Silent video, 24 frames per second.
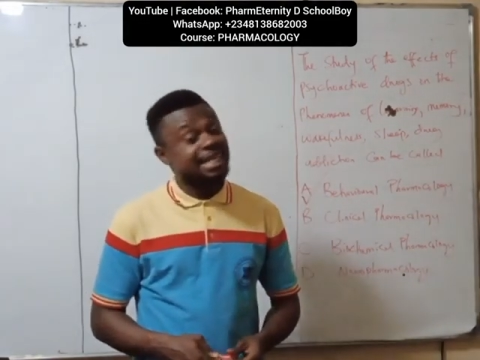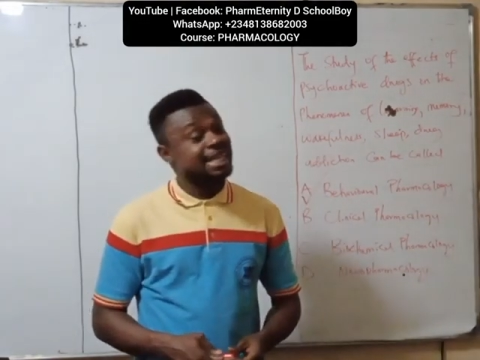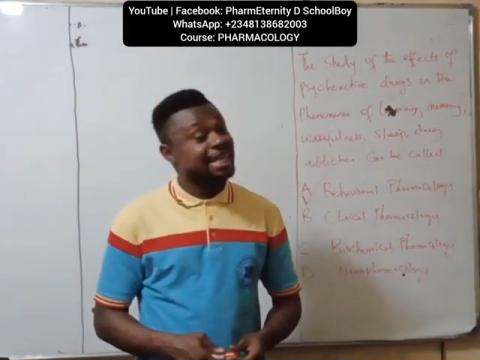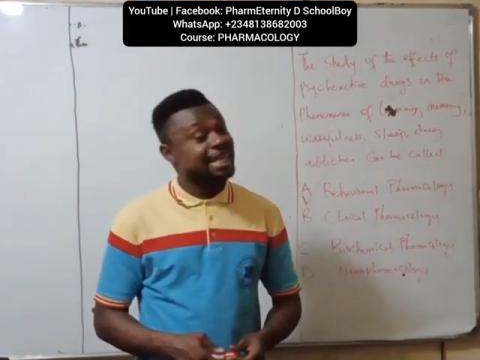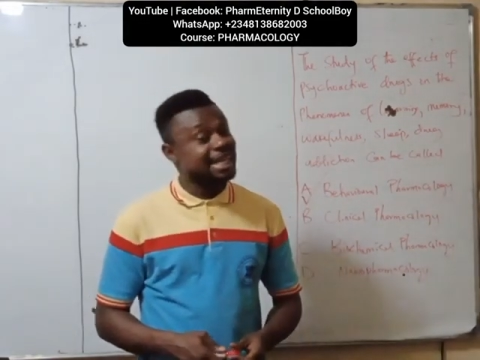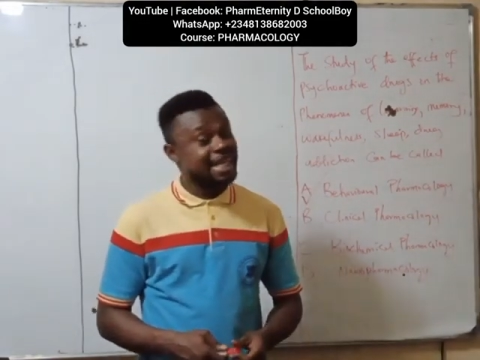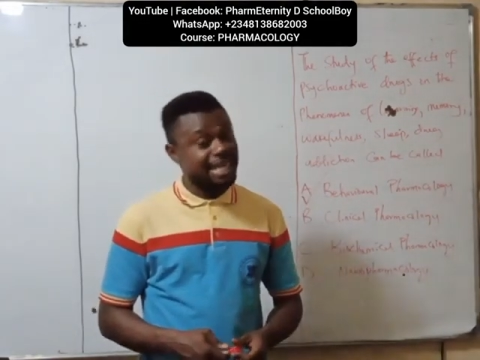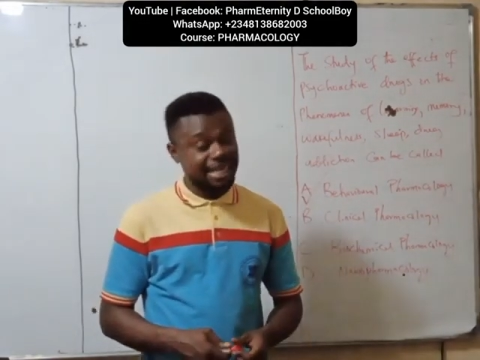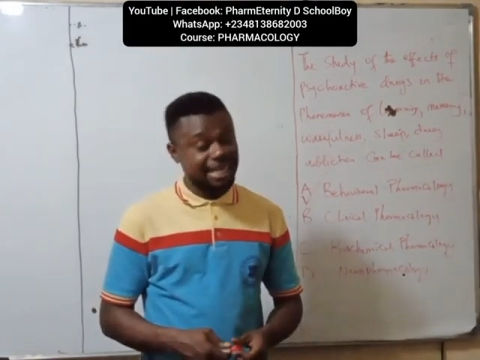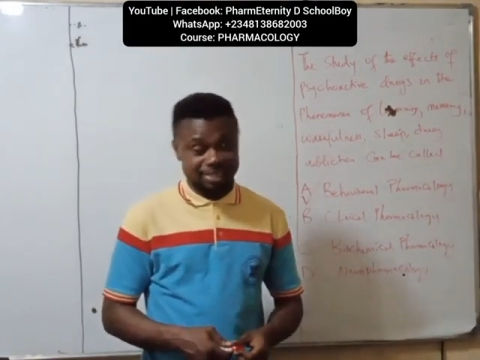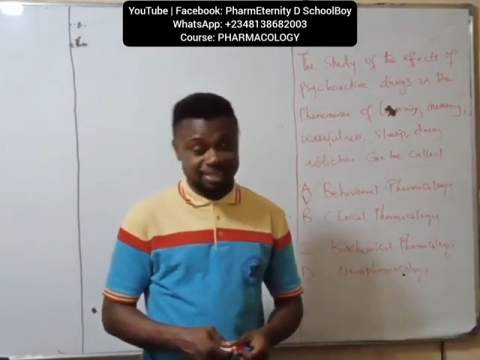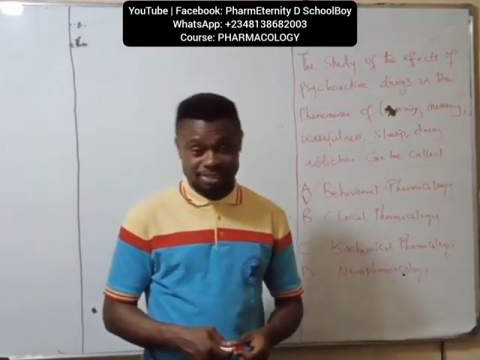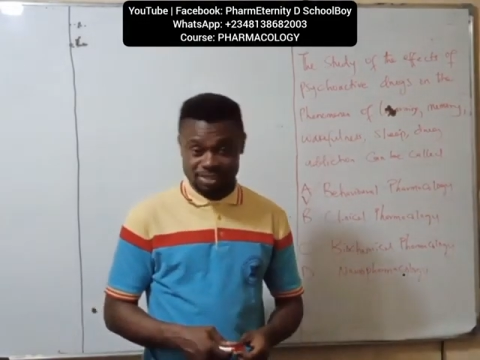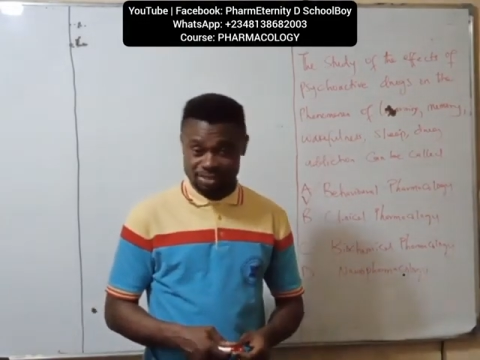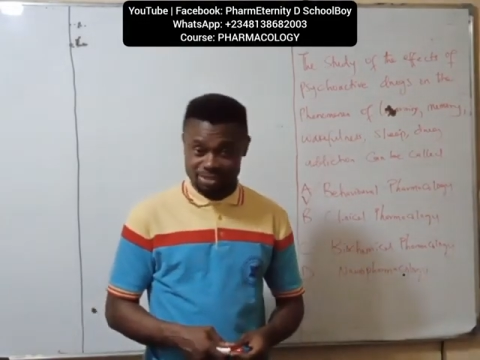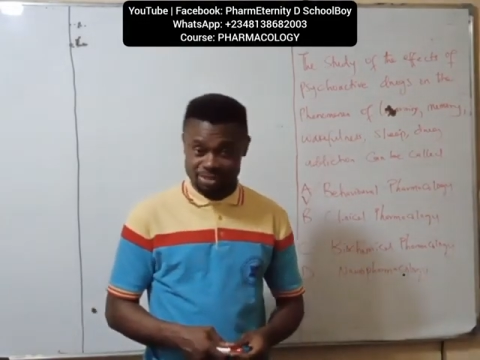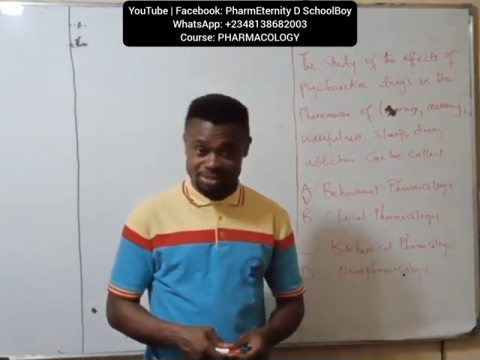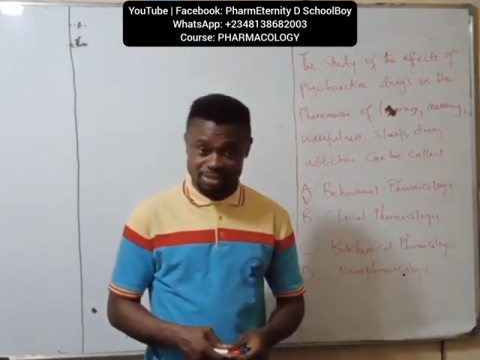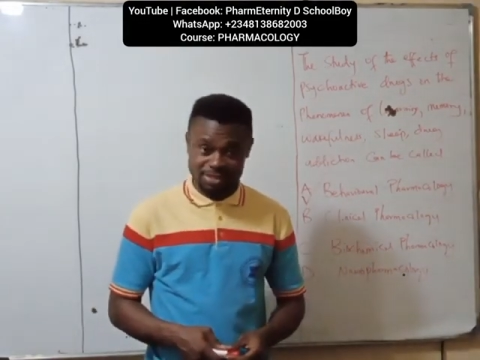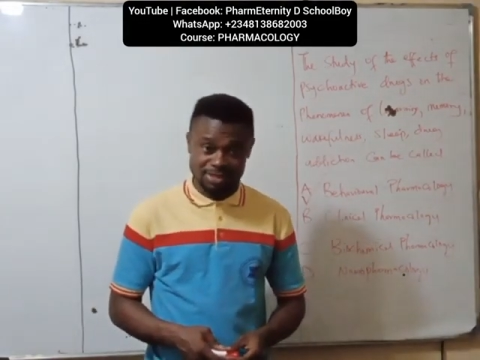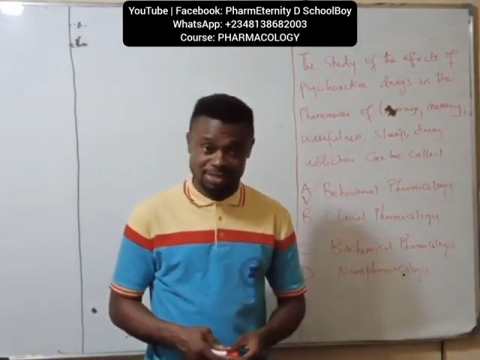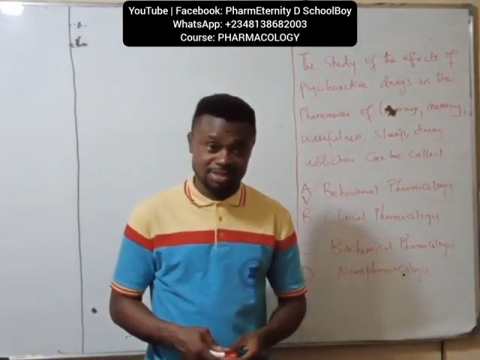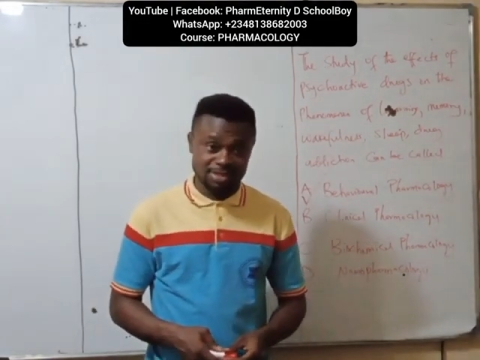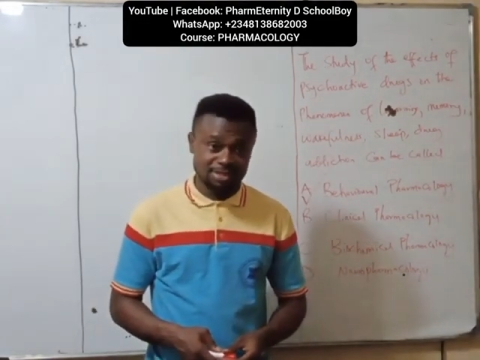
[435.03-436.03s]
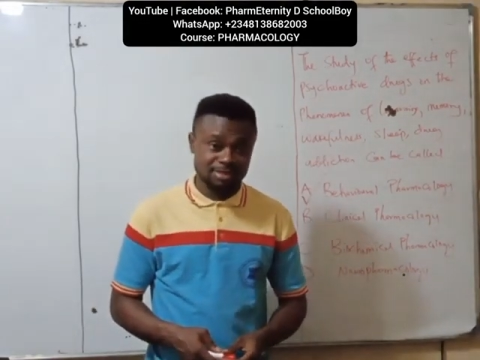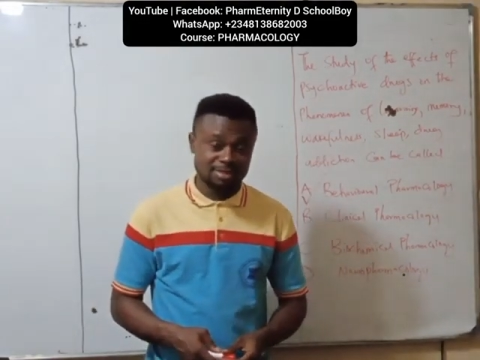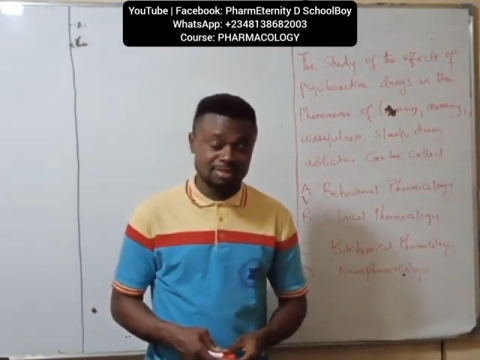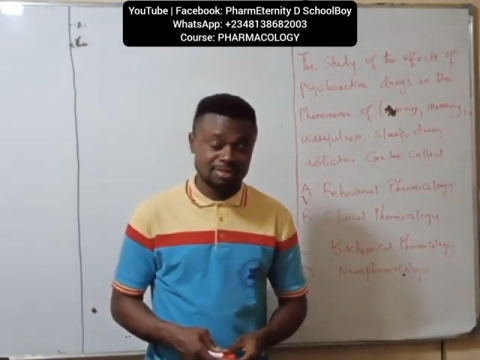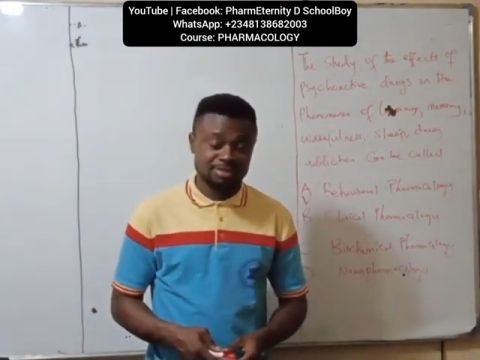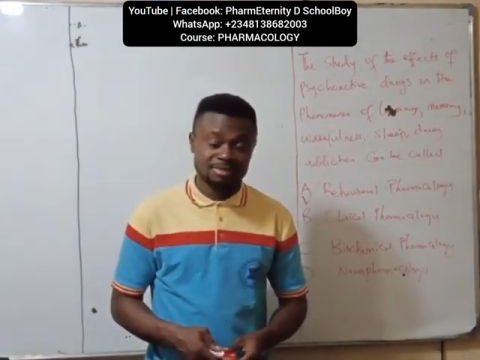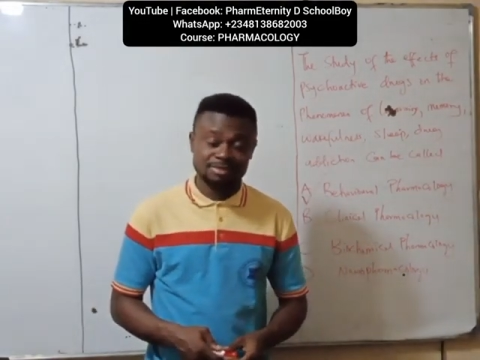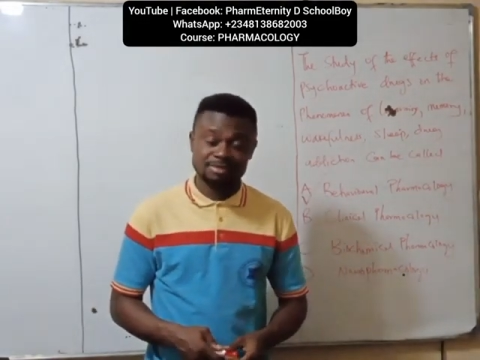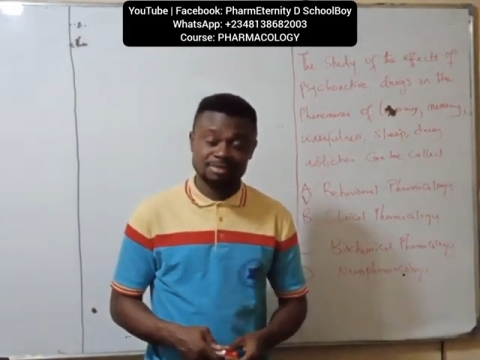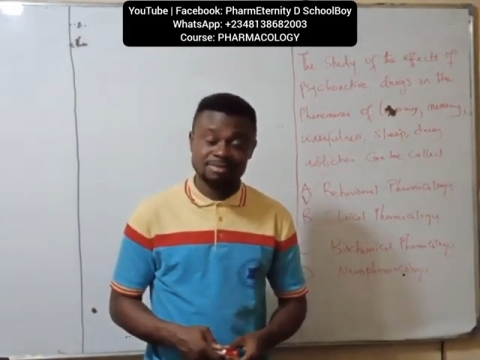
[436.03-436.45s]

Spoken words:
lectures.